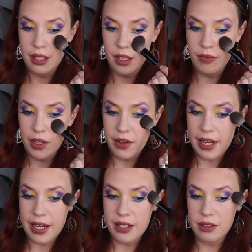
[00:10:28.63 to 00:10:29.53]
of all
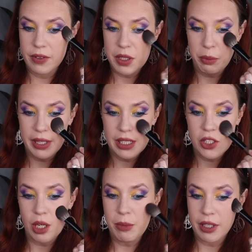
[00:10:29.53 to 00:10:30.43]
that overspray
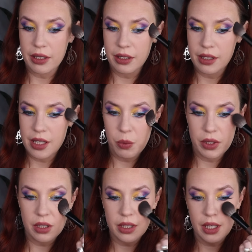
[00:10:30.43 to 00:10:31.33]
shimmer, it
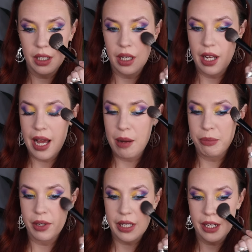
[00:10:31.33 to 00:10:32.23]
would look a
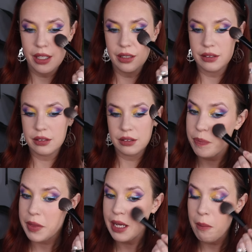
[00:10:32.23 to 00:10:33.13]
lot prettier.
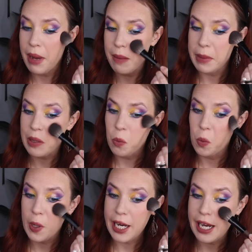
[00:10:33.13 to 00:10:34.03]
It might be
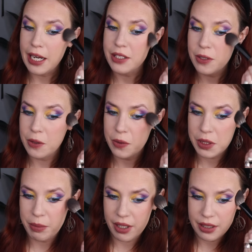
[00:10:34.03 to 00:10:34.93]
way too
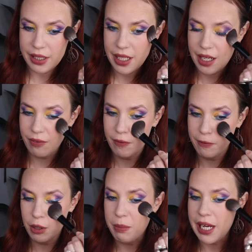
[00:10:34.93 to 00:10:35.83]
sparkly even
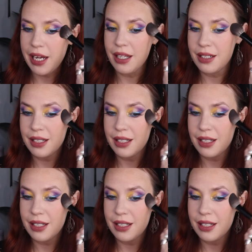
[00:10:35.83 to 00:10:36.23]
for me.